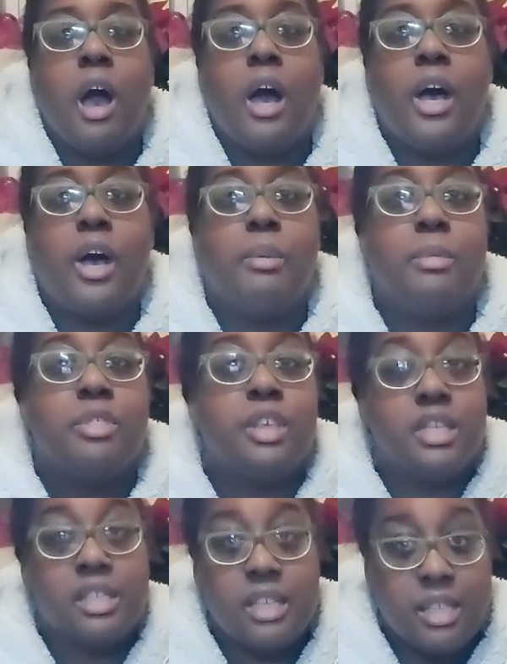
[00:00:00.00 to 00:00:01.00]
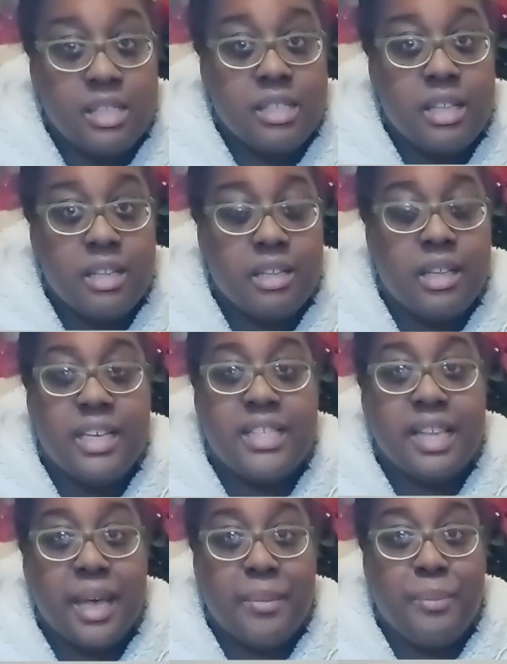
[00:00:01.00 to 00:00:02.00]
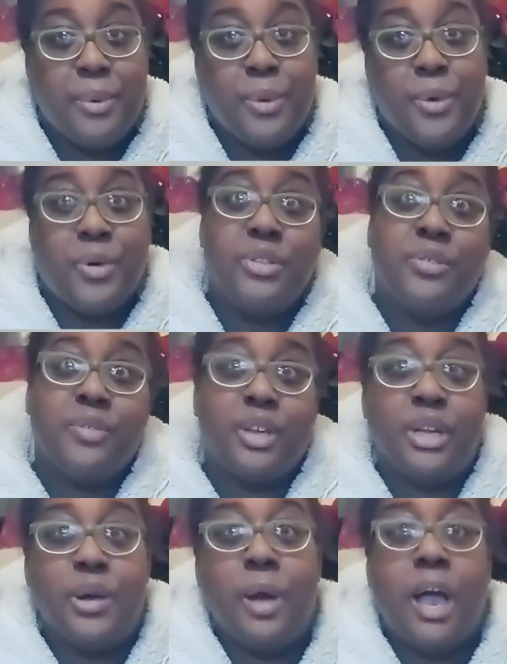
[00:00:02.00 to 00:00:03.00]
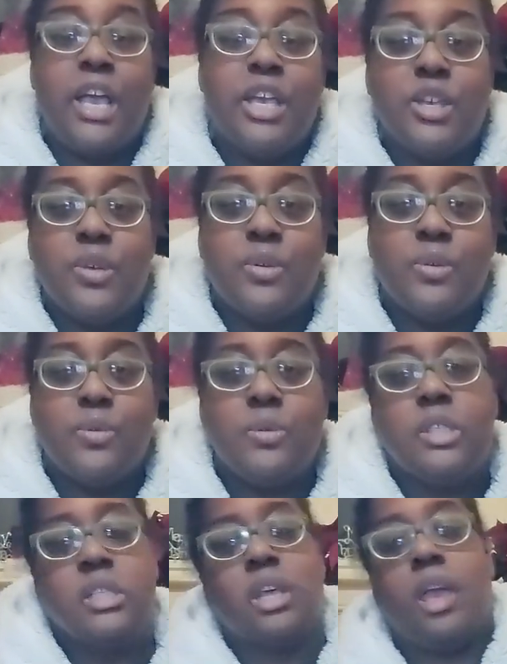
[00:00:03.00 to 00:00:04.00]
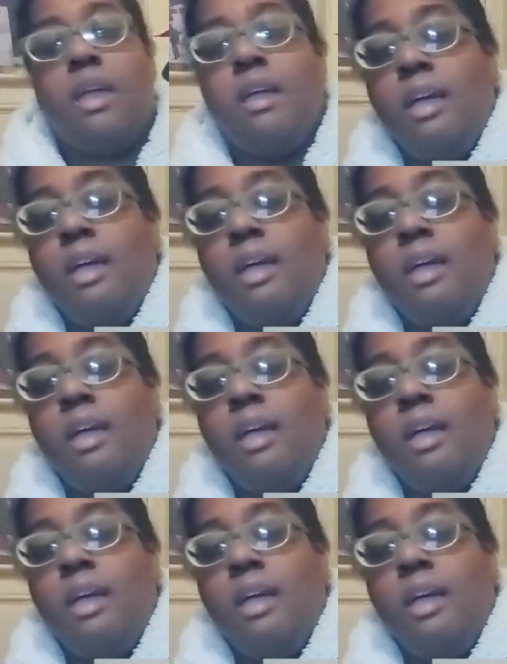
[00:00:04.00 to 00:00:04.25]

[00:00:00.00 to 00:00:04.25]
Um, this is the example or the video I used.